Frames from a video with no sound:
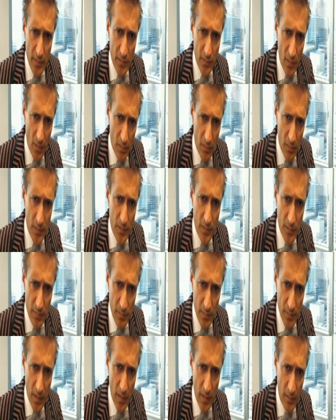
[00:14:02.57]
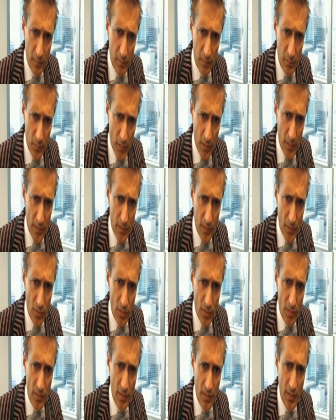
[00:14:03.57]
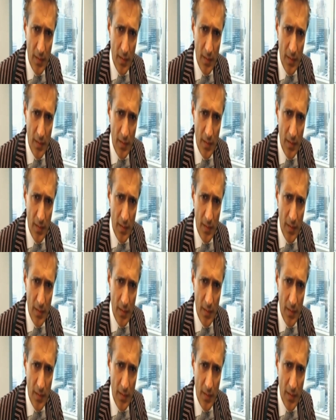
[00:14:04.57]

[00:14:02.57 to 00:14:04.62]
is always fairly good.